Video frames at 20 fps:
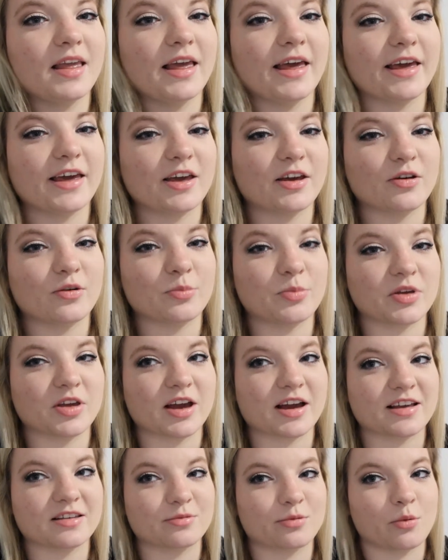I hope you
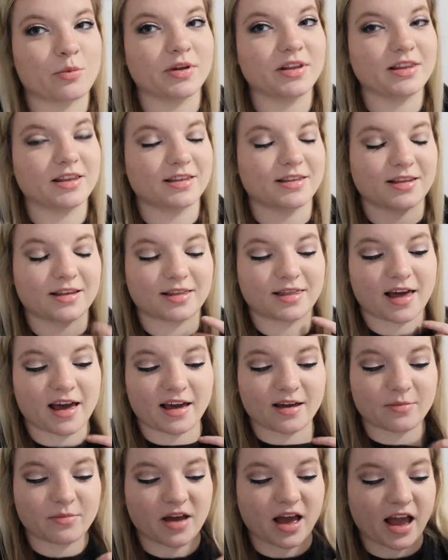guys will want to see
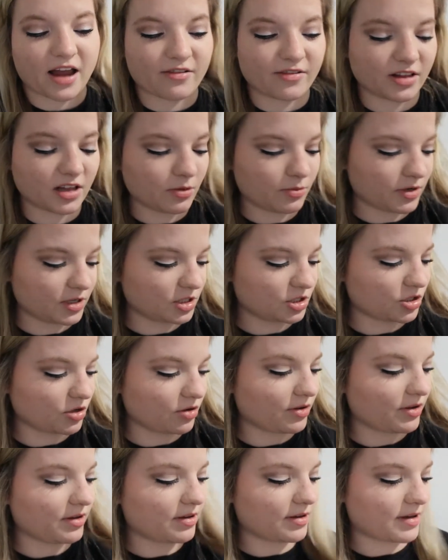that, but I really want to show
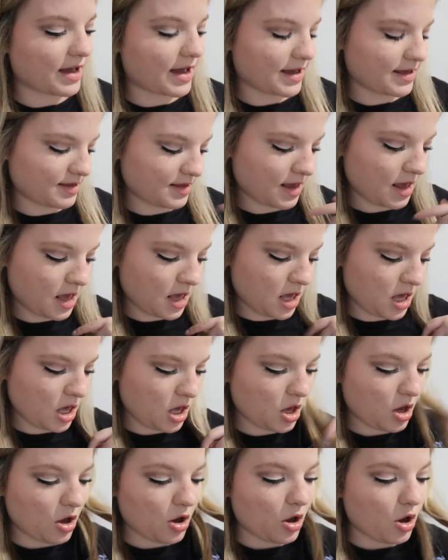you guys
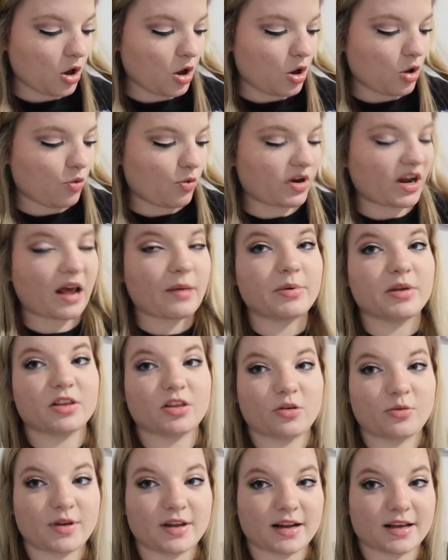what I've been
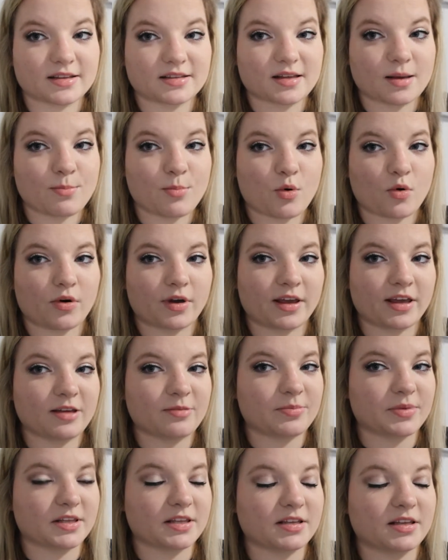doing at some point.
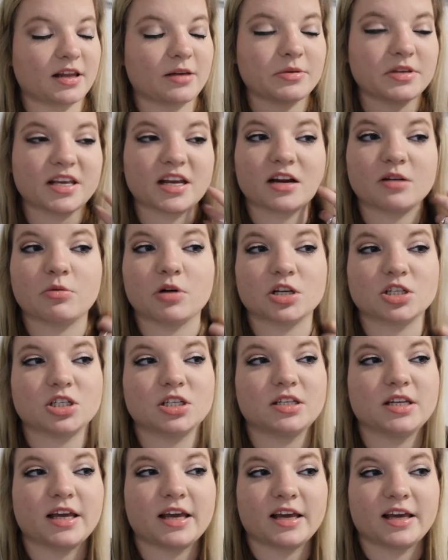But today was hair
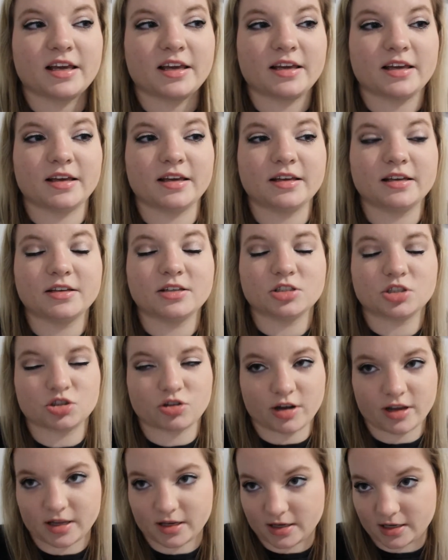washing day.
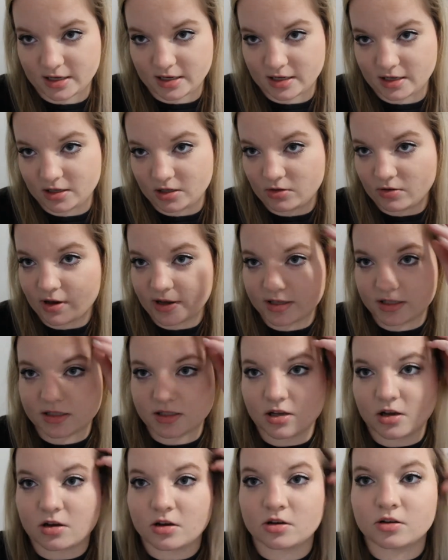Straightened it, you guys
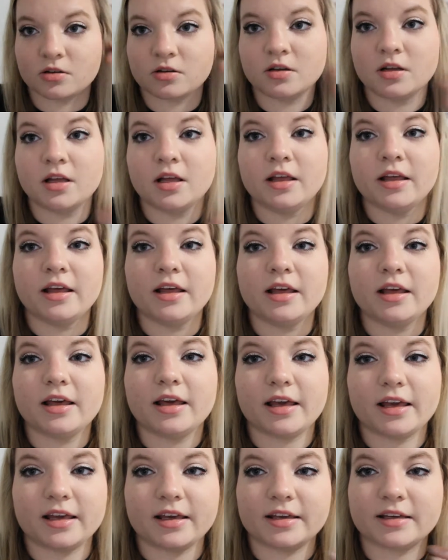saw,
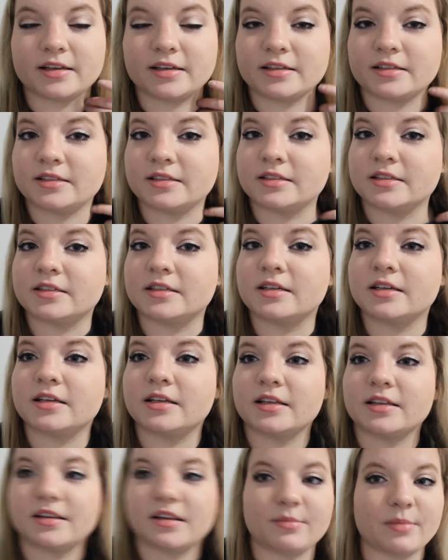and
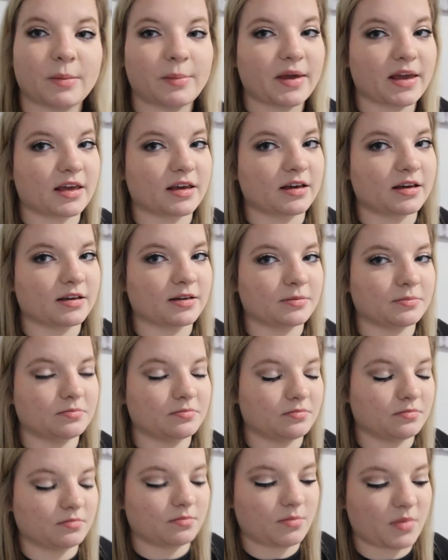did my makeup.
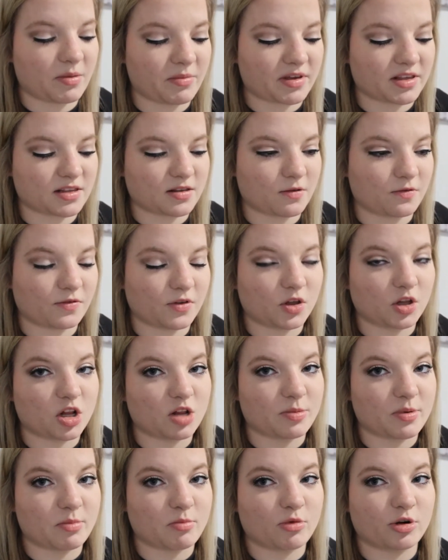Made myself feel a
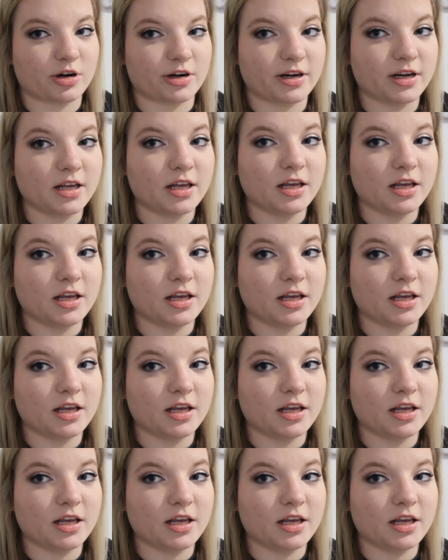little bit more